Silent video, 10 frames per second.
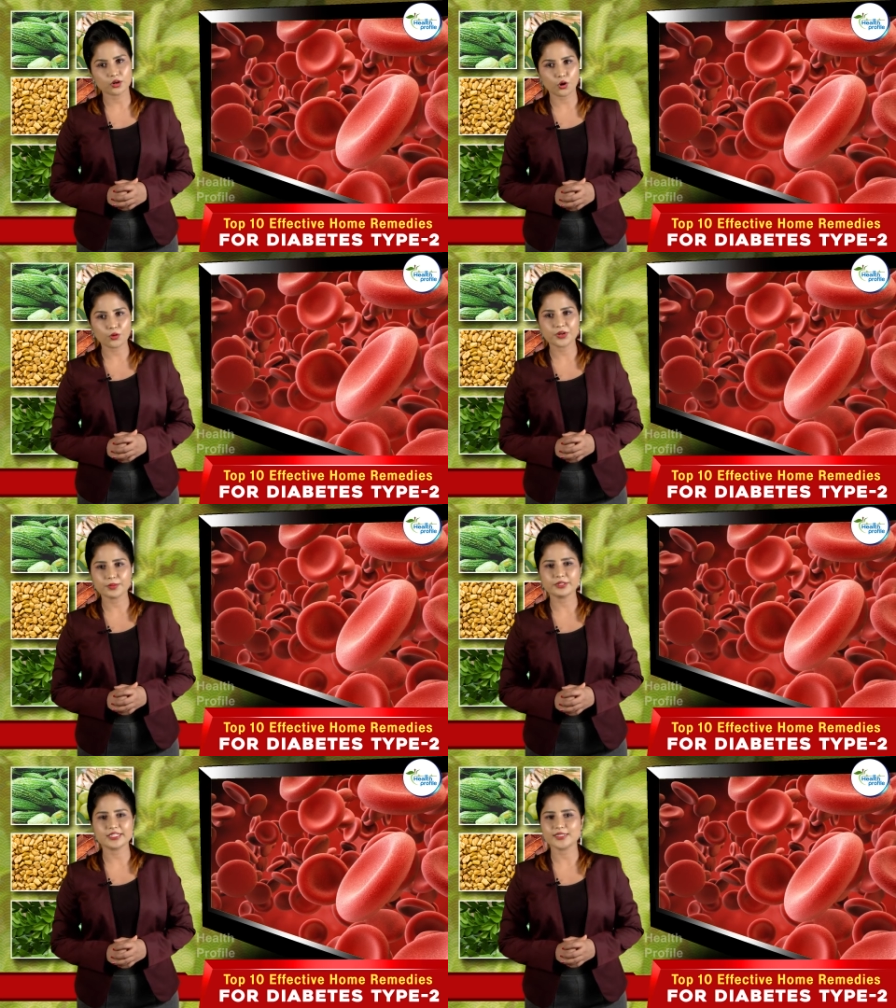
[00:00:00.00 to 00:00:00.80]
home
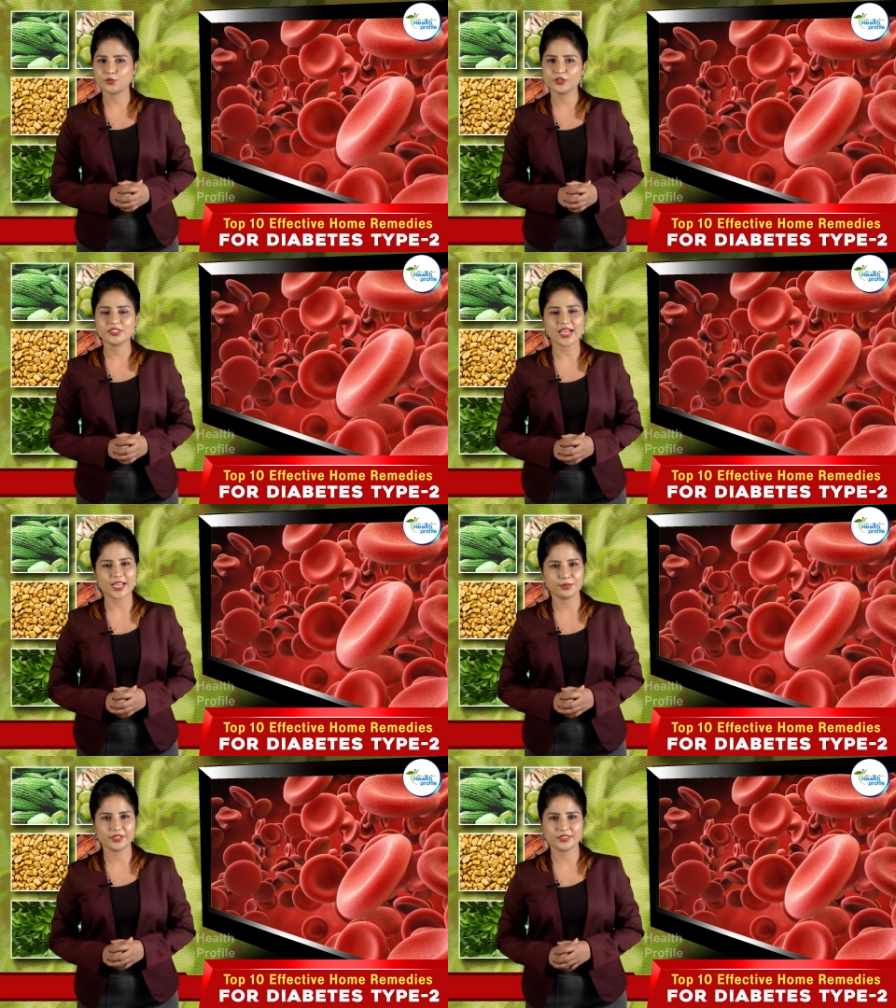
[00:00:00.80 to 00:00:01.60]
remedies for
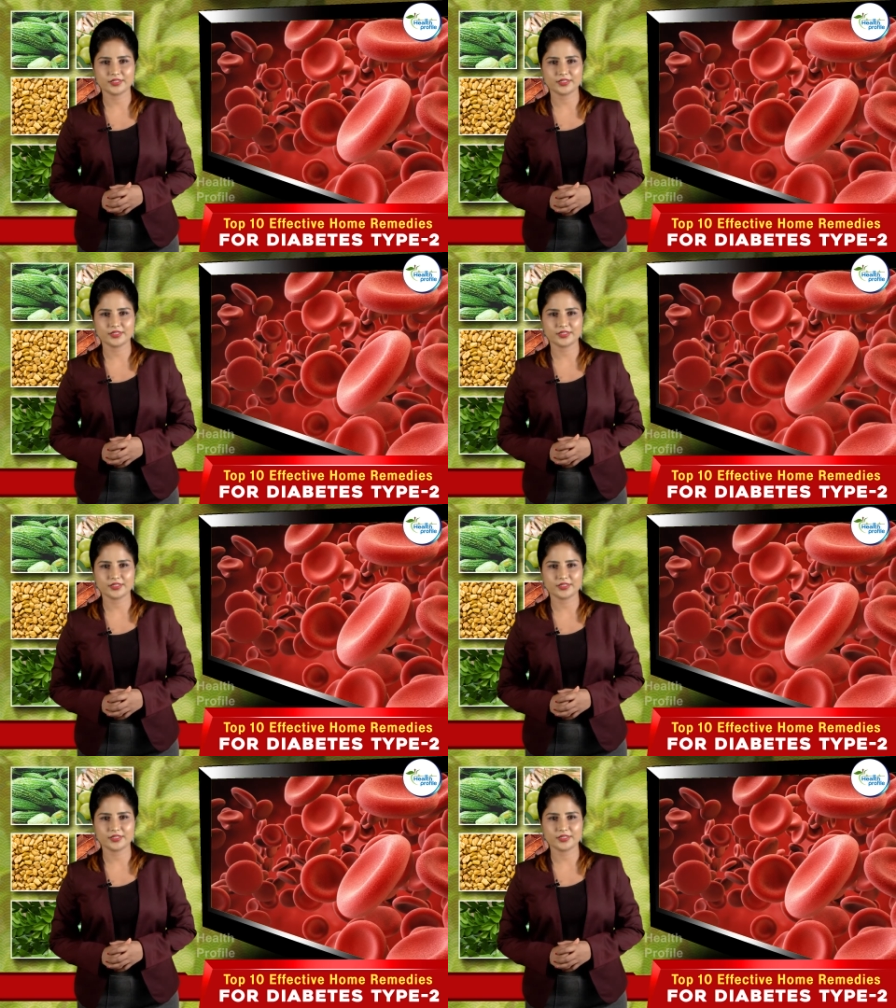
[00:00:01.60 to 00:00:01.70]
diabetes.